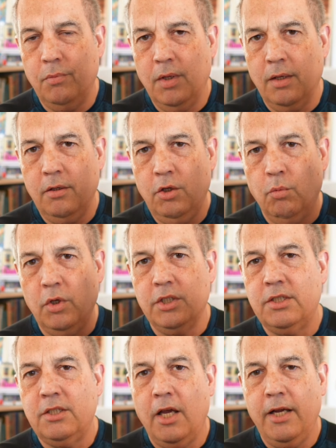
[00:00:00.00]
a you want to
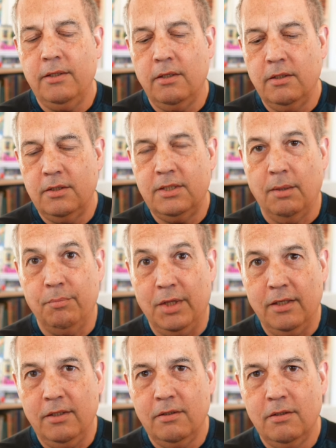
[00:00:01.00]
cite
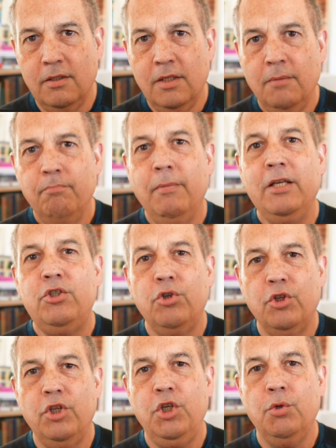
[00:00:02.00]
something, make
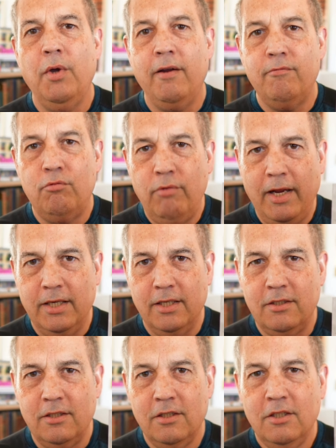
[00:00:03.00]
sure that you have read
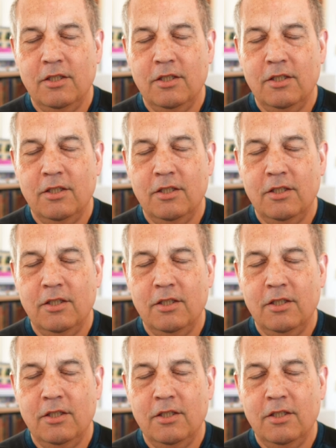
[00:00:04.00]
it.